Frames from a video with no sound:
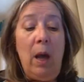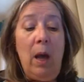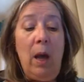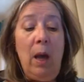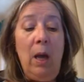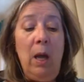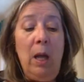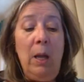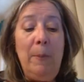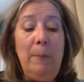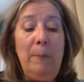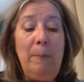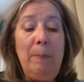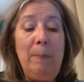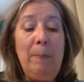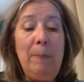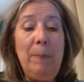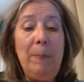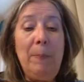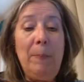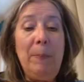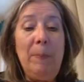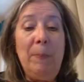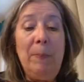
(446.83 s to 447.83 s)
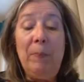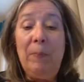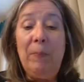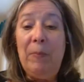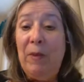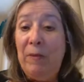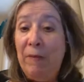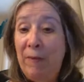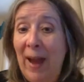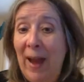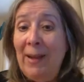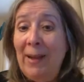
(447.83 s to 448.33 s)
the
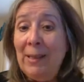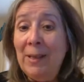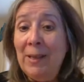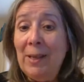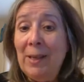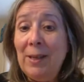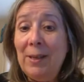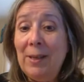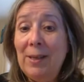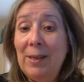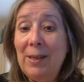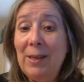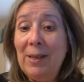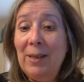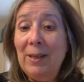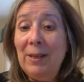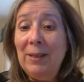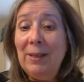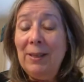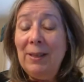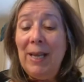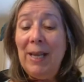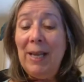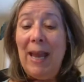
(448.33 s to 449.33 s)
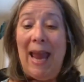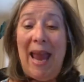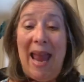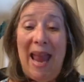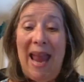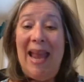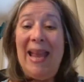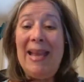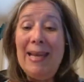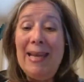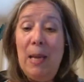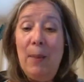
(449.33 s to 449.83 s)
fact is,
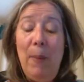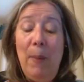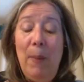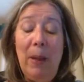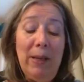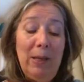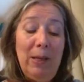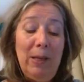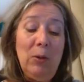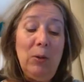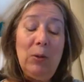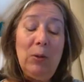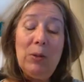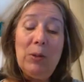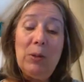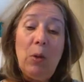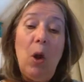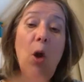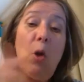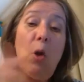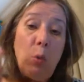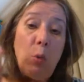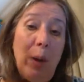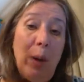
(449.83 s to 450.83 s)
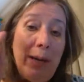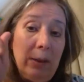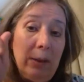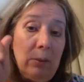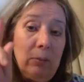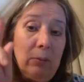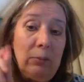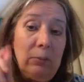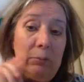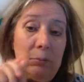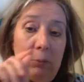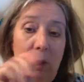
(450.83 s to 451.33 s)
anybody who's, oh, wait,
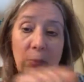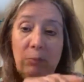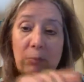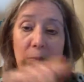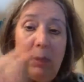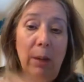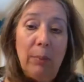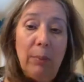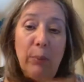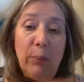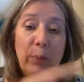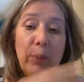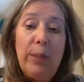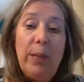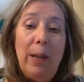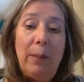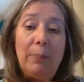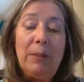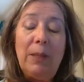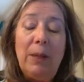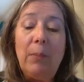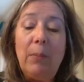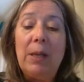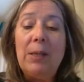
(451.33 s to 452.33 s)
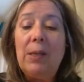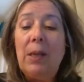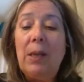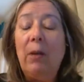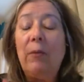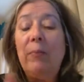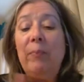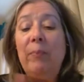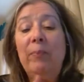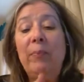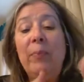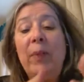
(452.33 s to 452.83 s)
no, I'm preempting
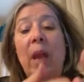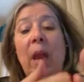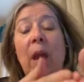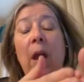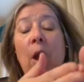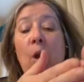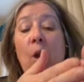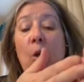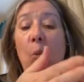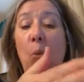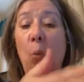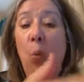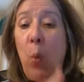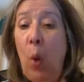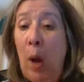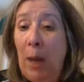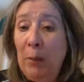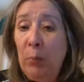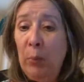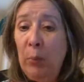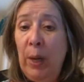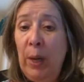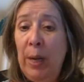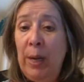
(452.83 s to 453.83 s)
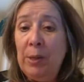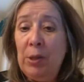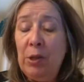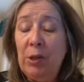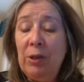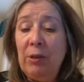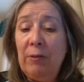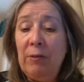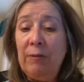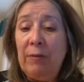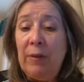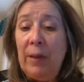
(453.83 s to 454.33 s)
myself. One branch
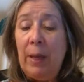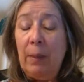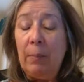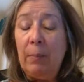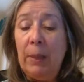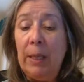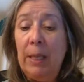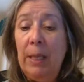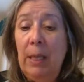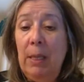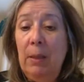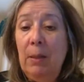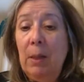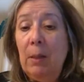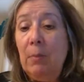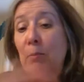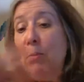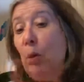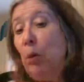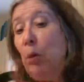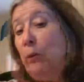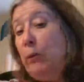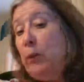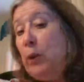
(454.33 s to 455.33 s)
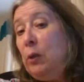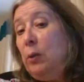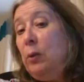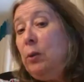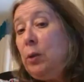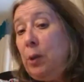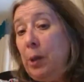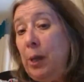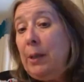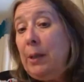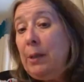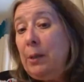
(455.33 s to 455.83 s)
of the family moved to
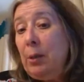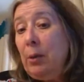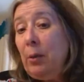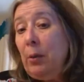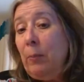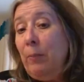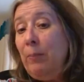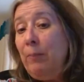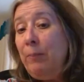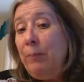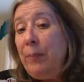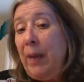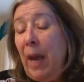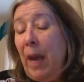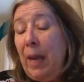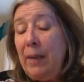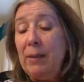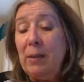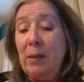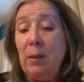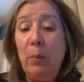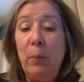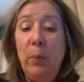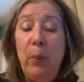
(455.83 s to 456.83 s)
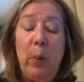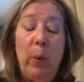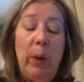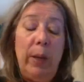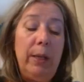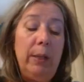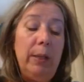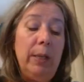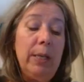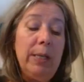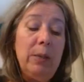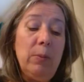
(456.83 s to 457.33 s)
Trento at some
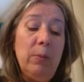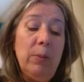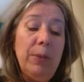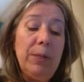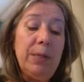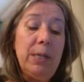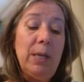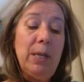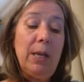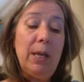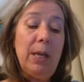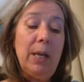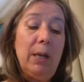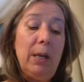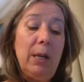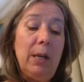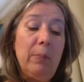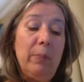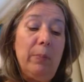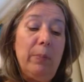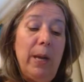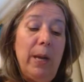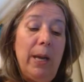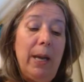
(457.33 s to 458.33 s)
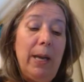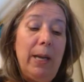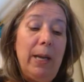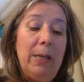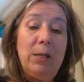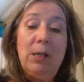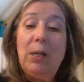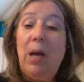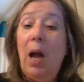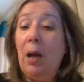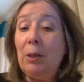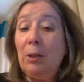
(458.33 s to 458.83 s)
point. This was a
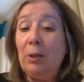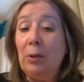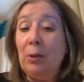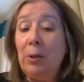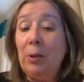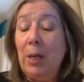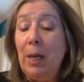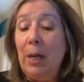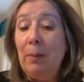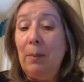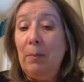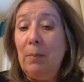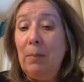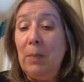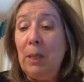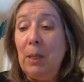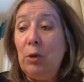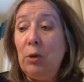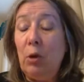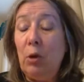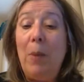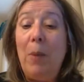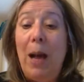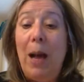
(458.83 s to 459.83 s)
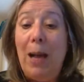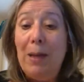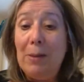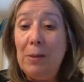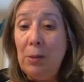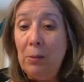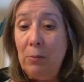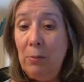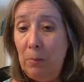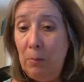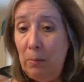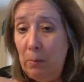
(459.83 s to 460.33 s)
doctor named
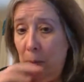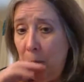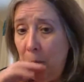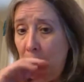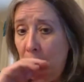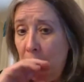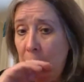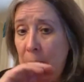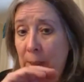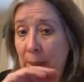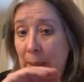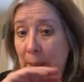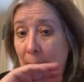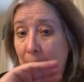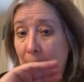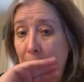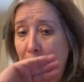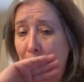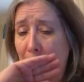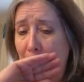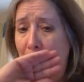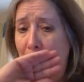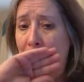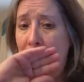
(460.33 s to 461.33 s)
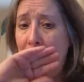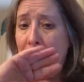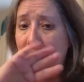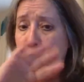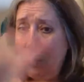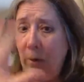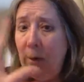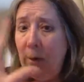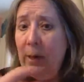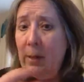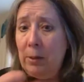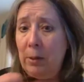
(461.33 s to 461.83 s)
Tommaso Crosina.
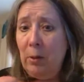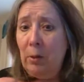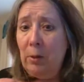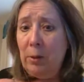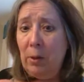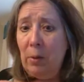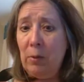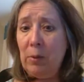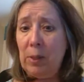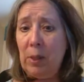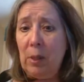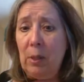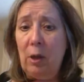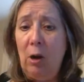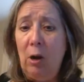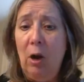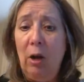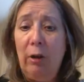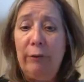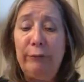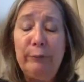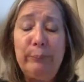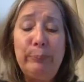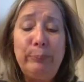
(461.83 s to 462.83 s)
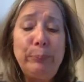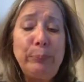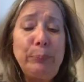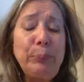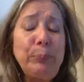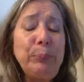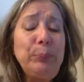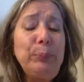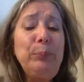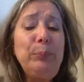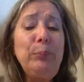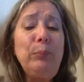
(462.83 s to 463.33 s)
Sorry, I told you I was going to cough.
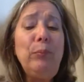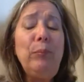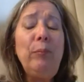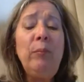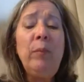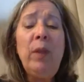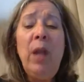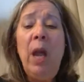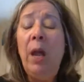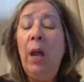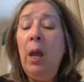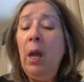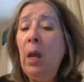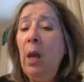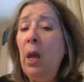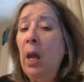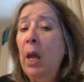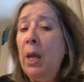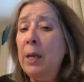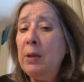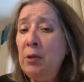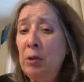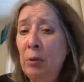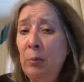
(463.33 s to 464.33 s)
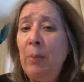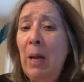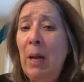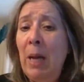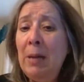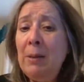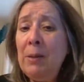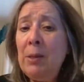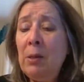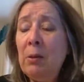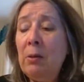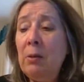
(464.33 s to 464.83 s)
And
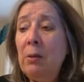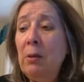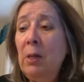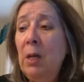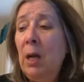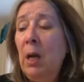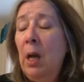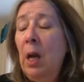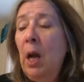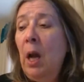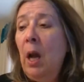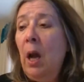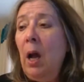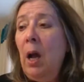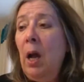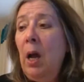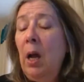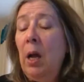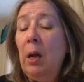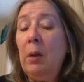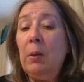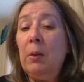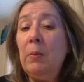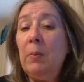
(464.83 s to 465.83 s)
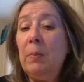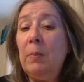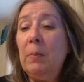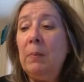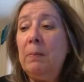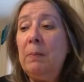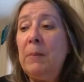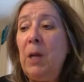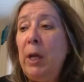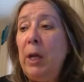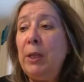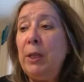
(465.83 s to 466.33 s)
Tommaso
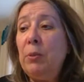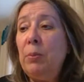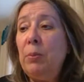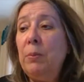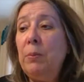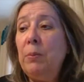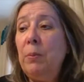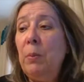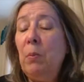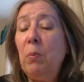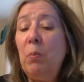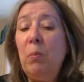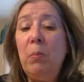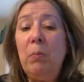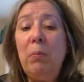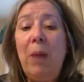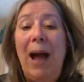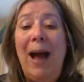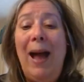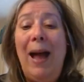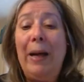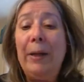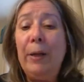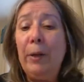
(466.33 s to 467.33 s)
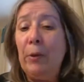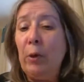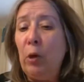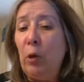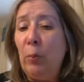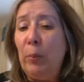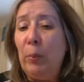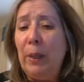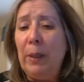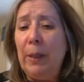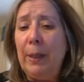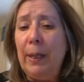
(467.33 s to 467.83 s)
got higher
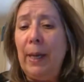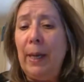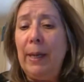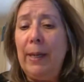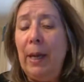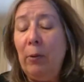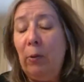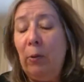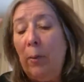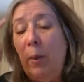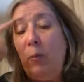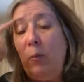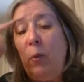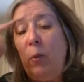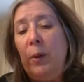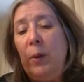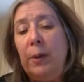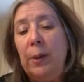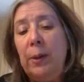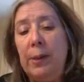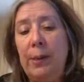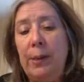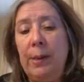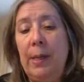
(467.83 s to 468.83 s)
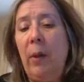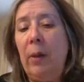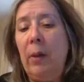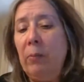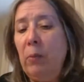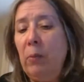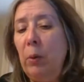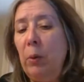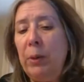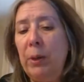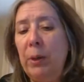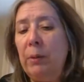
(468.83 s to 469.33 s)
nobility. I can't remember what it is now. I
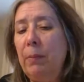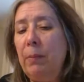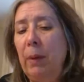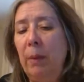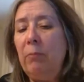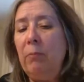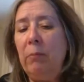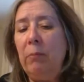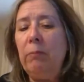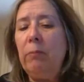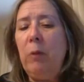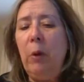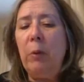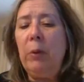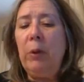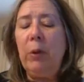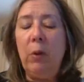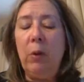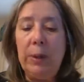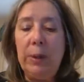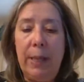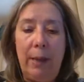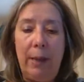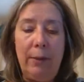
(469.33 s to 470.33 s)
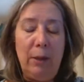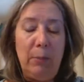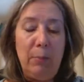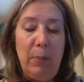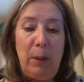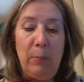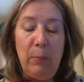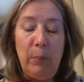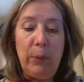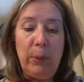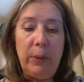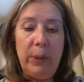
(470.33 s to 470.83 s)
wrote it all down in
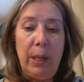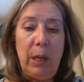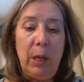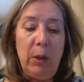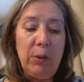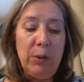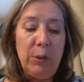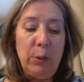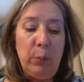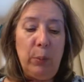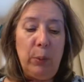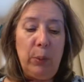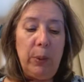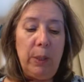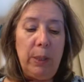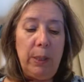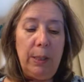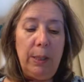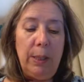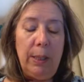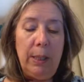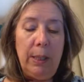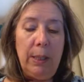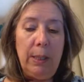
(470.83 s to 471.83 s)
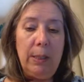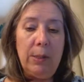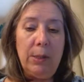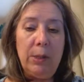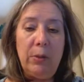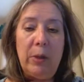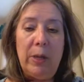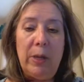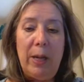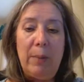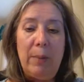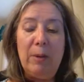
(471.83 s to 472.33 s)
my book, and I also put it in the
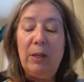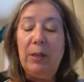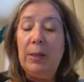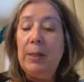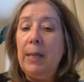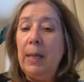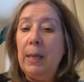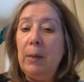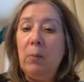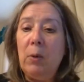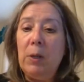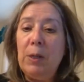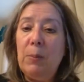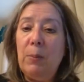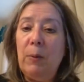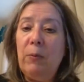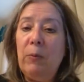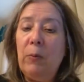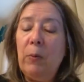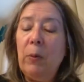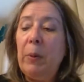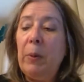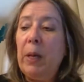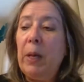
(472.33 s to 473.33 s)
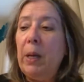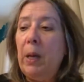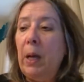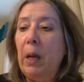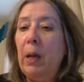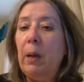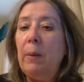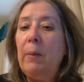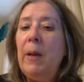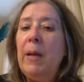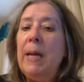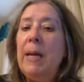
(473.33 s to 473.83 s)
surname of the day once before.
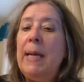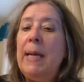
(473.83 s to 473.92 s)
But